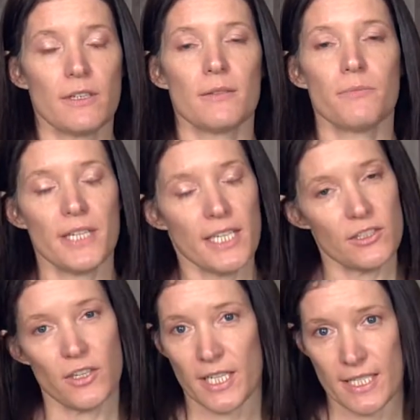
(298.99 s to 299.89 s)
then
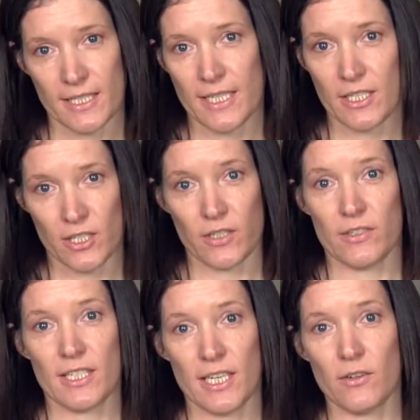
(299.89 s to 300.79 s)
please don't hesitate to go
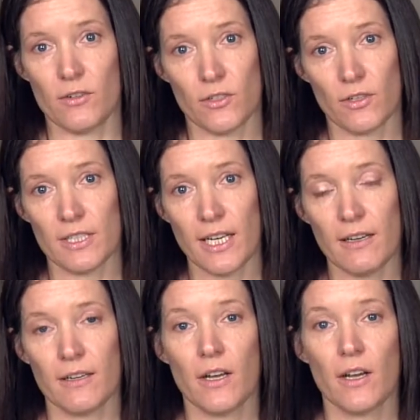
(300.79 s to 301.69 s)
and see your doctor,